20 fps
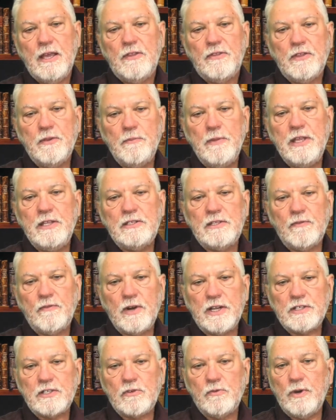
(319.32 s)
The means of
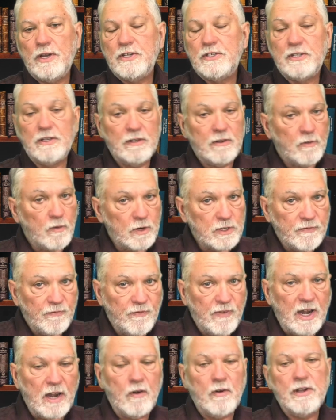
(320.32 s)
restoration, of course,
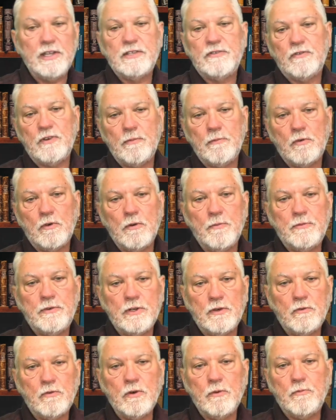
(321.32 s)
varies from group
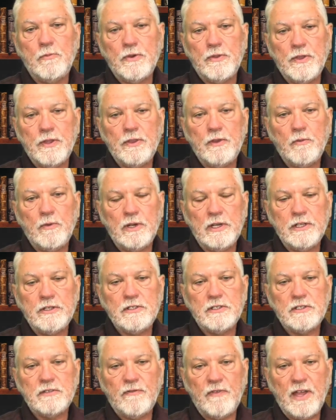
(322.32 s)
to group within the
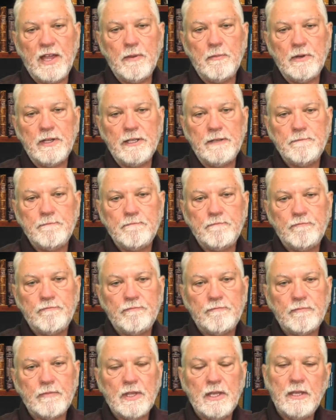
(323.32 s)
religious family.
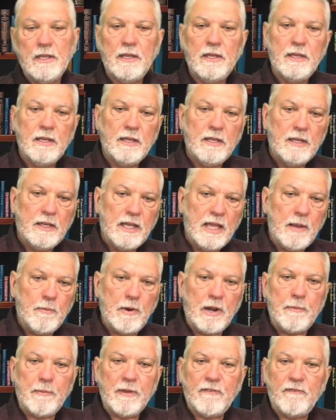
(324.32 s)

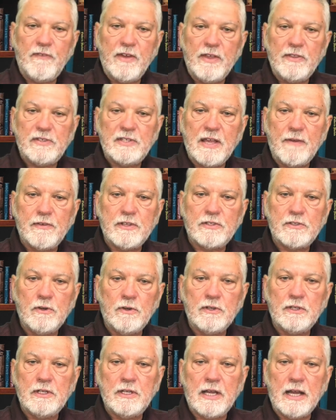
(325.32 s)
Abrahamic faiths have a
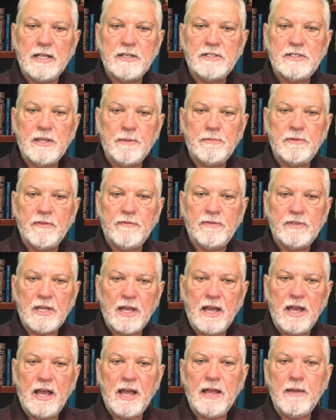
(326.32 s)
certain concept of
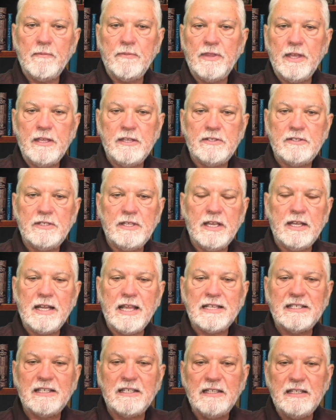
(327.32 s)
time. They see it
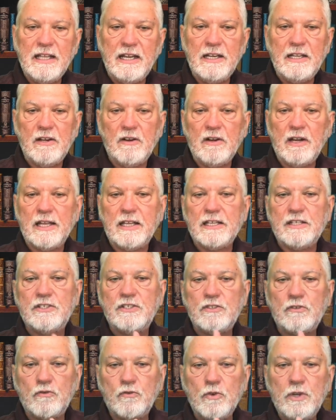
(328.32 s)
as linear, like a
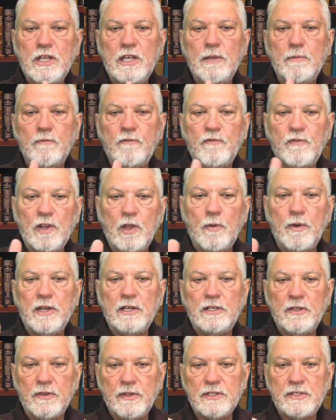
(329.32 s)
stream
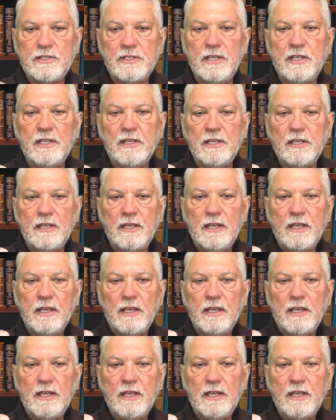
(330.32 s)
flowing to the sea.